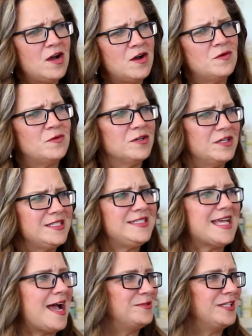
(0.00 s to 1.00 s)
oh, we're
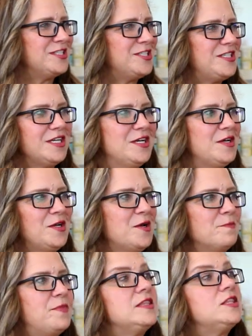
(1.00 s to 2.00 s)
established.
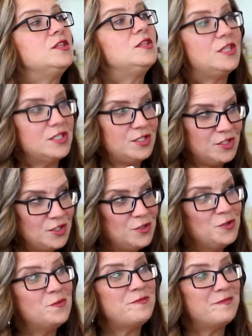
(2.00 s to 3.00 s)
But the
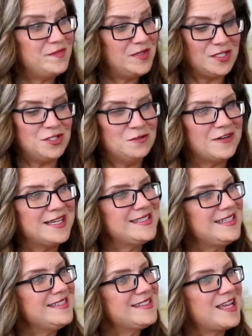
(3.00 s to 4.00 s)
new the new
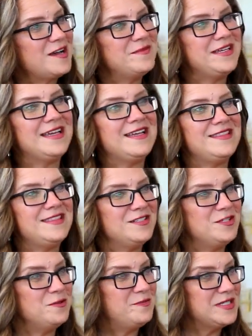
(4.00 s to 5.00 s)
residents coming in, the
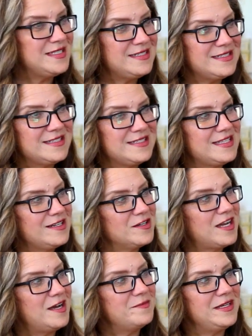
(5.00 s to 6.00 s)
new mm-hmm. businesses that are
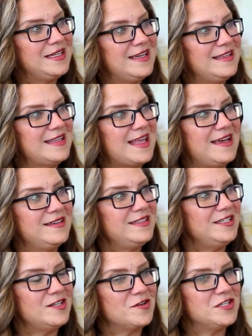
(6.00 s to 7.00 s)
coming in, that,
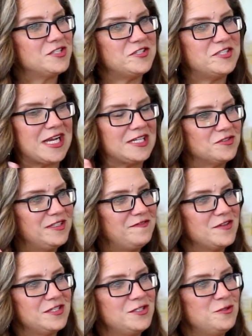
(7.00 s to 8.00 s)
you know, the trajectory
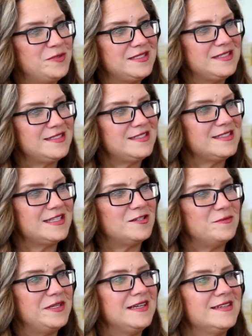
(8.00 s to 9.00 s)
for the new businesses that
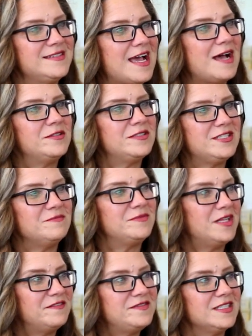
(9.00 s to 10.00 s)
are being established in
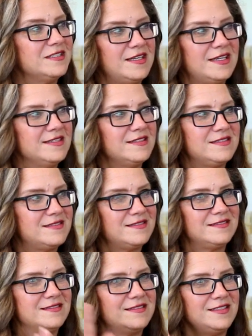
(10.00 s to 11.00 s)
Bluffton is,
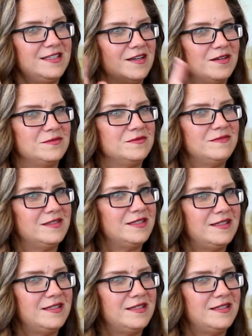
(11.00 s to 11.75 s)
you know,